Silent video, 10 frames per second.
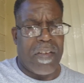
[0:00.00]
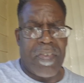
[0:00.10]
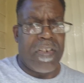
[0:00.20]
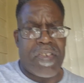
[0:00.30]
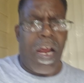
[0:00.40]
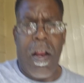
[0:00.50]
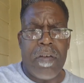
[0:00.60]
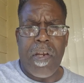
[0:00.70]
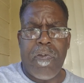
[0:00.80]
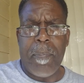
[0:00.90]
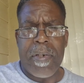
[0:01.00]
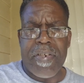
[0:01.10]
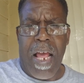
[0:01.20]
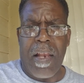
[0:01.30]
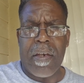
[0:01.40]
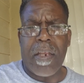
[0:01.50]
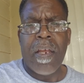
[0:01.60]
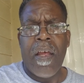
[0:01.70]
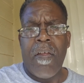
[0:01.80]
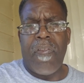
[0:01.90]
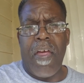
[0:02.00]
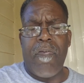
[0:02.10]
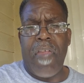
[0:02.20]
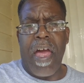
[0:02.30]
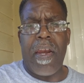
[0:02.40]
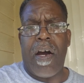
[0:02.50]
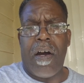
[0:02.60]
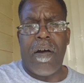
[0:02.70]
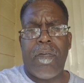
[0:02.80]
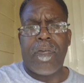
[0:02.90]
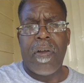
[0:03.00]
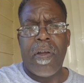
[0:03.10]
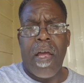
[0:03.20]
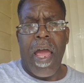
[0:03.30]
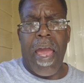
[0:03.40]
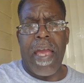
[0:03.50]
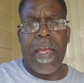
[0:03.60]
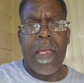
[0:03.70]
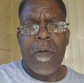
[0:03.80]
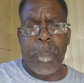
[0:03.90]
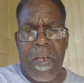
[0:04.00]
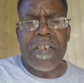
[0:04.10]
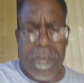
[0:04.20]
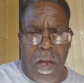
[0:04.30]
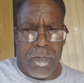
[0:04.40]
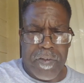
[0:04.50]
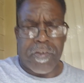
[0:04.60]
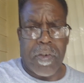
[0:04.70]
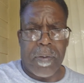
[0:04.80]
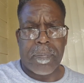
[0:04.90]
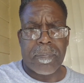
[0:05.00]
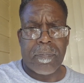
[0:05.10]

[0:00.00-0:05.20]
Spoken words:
It's an entirely different mentality than that of a peace officer.